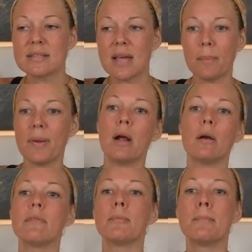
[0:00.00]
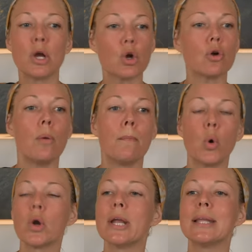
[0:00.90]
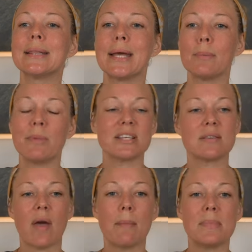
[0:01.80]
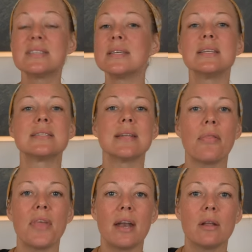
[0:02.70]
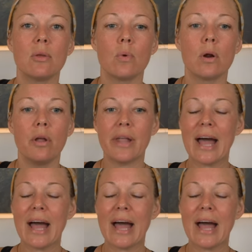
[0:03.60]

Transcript: It's not a part of a Miracle Morning thing, because if I miss it, it's not the end of the world.